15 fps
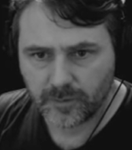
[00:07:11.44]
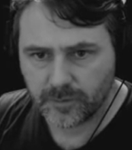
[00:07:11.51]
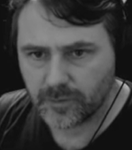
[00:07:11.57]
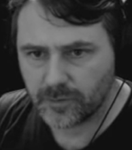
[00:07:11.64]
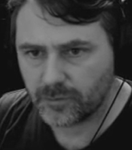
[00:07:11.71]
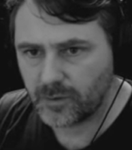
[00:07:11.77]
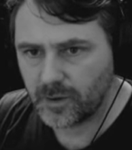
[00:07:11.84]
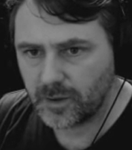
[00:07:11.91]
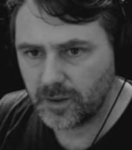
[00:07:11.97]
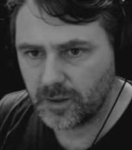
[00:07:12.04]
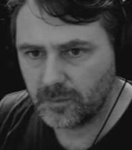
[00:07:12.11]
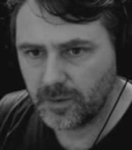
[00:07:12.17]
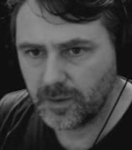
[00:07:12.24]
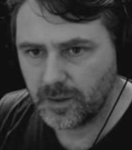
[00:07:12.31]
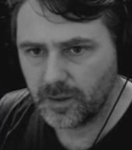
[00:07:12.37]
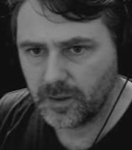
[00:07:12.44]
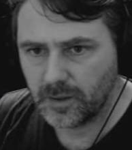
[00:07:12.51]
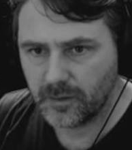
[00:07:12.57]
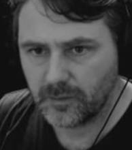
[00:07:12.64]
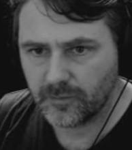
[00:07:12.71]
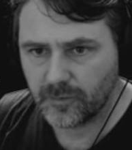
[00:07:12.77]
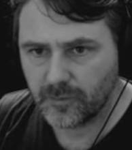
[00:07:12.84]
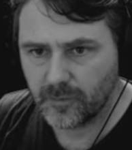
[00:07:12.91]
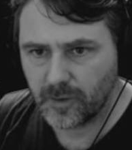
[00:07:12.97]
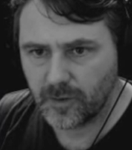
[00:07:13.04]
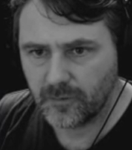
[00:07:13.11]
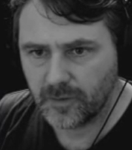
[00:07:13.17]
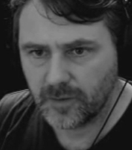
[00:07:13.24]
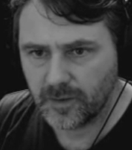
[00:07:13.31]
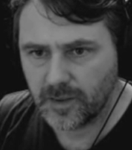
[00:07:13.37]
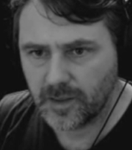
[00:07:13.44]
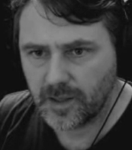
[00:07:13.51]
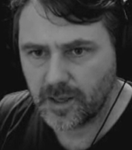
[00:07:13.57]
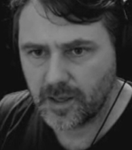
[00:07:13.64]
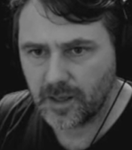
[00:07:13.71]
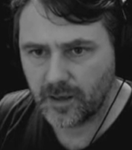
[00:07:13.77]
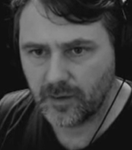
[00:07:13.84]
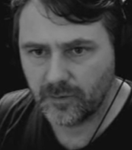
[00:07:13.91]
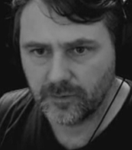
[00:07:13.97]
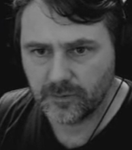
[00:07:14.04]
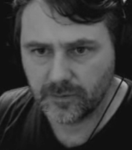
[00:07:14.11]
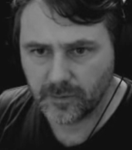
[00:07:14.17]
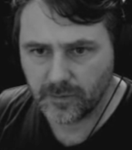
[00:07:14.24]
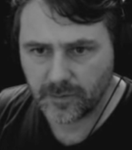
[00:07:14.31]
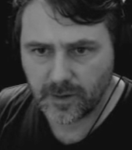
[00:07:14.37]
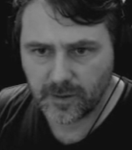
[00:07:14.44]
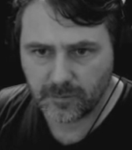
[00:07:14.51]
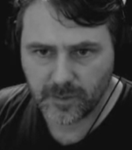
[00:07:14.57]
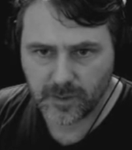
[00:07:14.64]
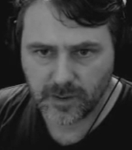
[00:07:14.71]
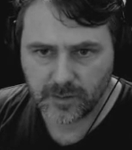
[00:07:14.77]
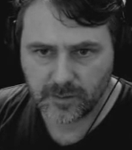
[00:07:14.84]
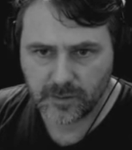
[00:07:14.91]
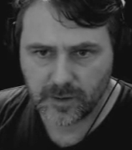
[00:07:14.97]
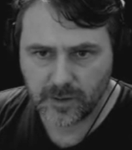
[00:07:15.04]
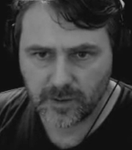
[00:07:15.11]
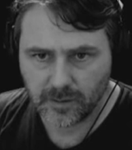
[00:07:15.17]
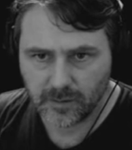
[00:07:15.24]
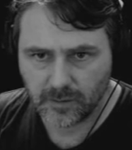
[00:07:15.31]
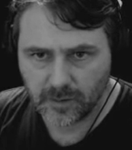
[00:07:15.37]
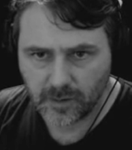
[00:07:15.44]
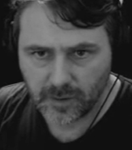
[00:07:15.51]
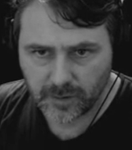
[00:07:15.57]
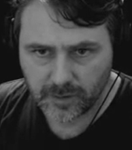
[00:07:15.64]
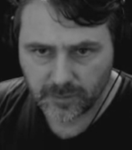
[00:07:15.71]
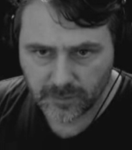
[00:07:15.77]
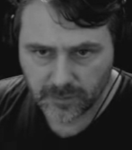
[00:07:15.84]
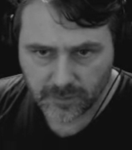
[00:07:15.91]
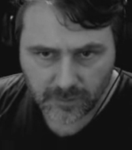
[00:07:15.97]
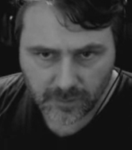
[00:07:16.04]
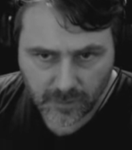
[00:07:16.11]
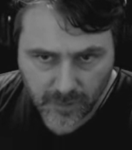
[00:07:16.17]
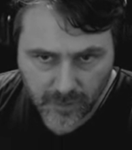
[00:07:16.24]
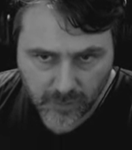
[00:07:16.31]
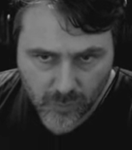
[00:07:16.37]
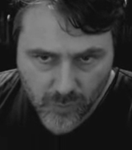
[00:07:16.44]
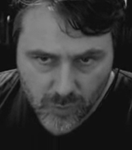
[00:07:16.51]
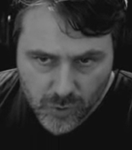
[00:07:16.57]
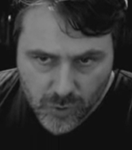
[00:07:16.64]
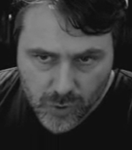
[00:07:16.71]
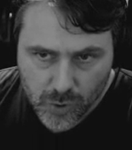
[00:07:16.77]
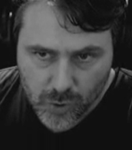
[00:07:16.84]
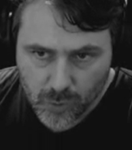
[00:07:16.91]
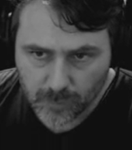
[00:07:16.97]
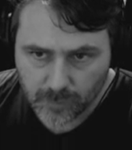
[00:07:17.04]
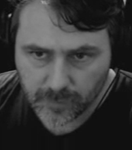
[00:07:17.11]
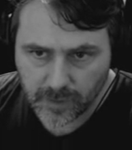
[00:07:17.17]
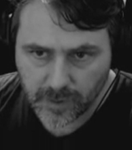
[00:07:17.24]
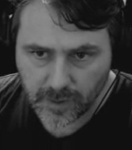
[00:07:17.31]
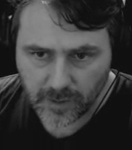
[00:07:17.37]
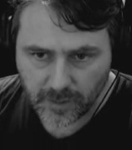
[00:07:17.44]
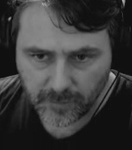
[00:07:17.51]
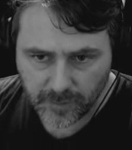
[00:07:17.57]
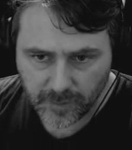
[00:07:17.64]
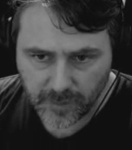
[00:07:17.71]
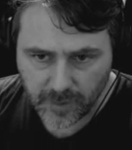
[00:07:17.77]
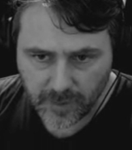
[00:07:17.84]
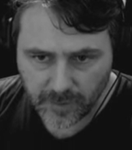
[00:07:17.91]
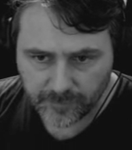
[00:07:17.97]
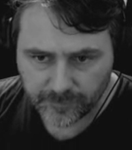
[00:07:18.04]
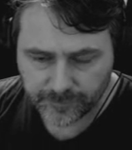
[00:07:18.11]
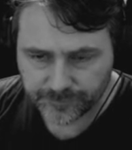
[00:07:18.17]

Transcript: threatening me from over there is not that big a deal. I can just like get up here.